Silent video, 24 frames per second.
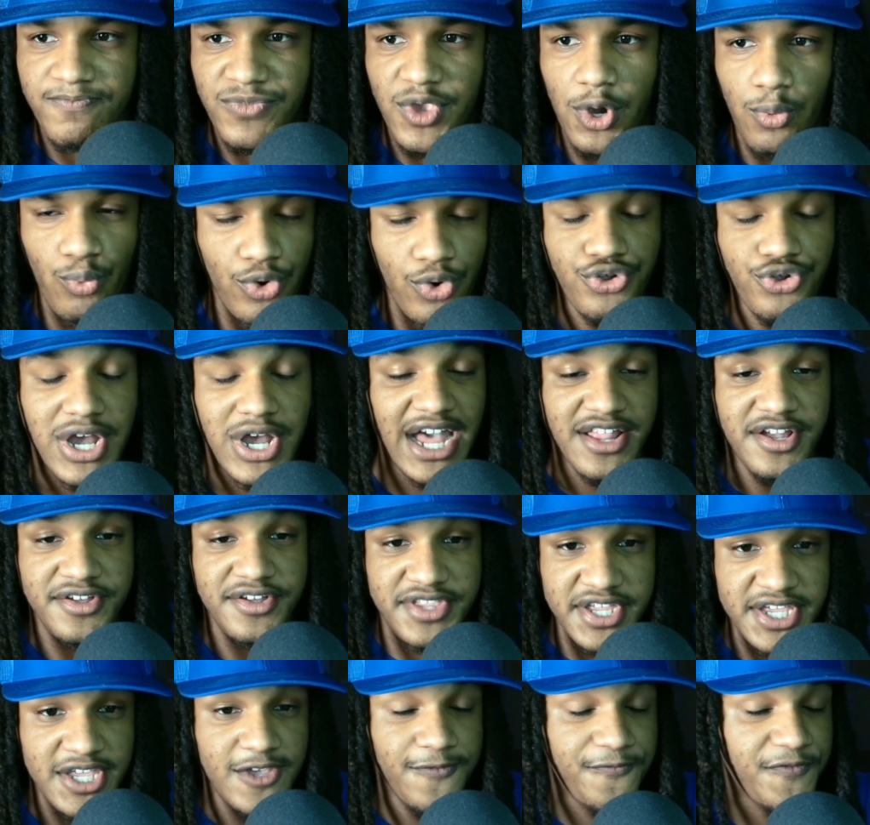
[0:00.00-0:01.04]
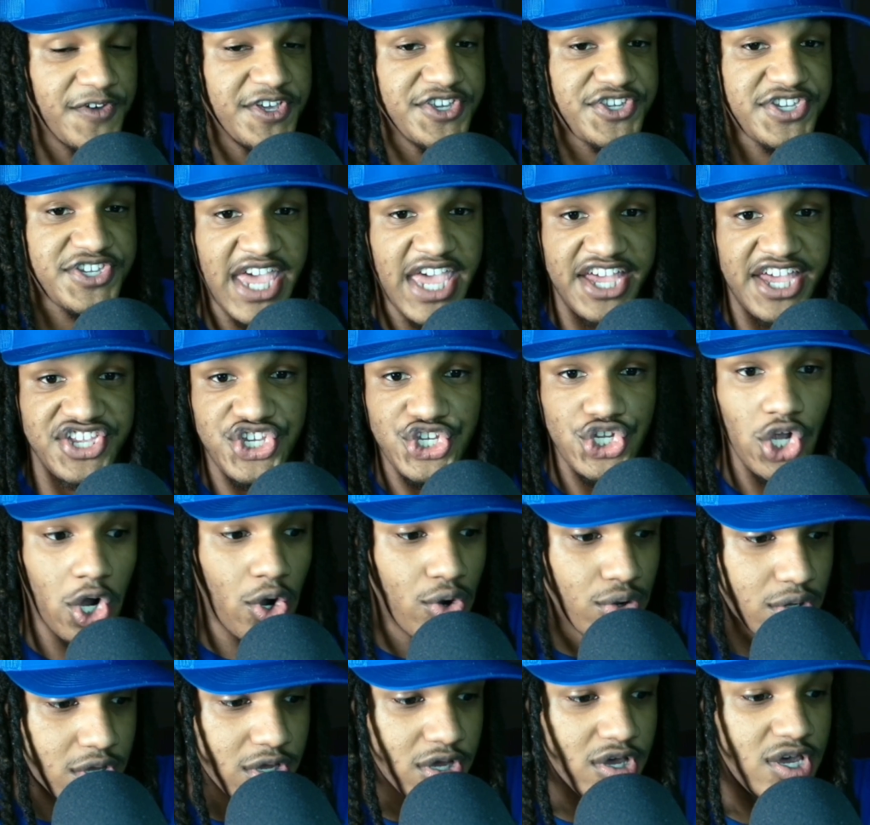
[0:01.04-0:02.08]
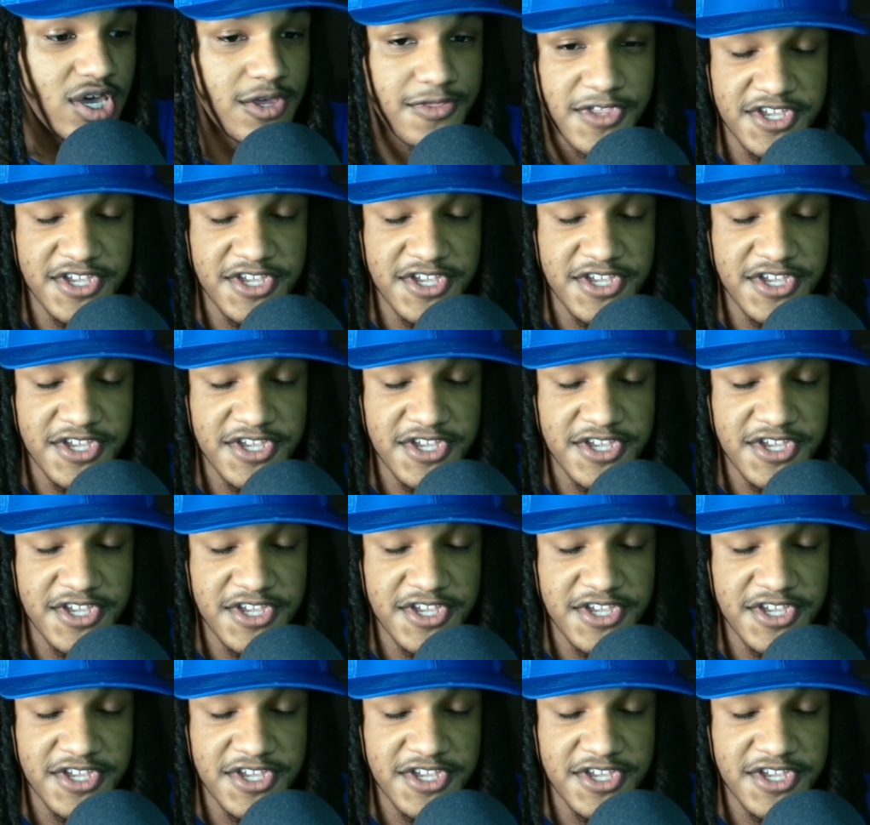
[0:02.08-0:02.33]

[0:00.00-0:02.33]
when you got a defense that's so good,